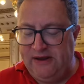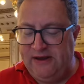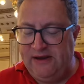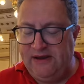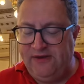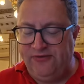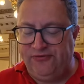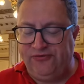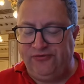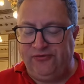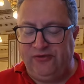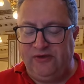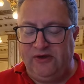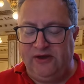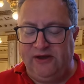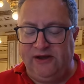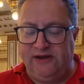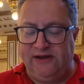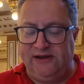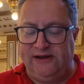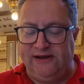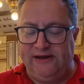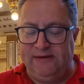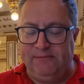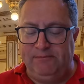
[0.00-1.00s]
it has
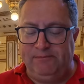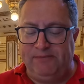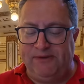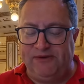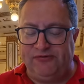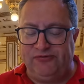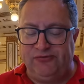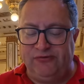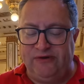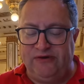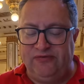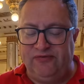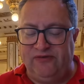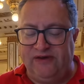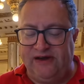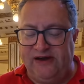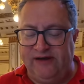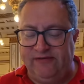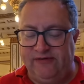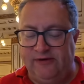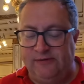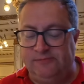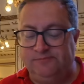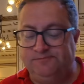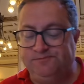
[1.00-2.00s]
a light buttery
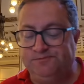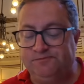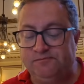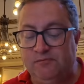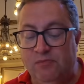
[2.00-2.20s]
flavour.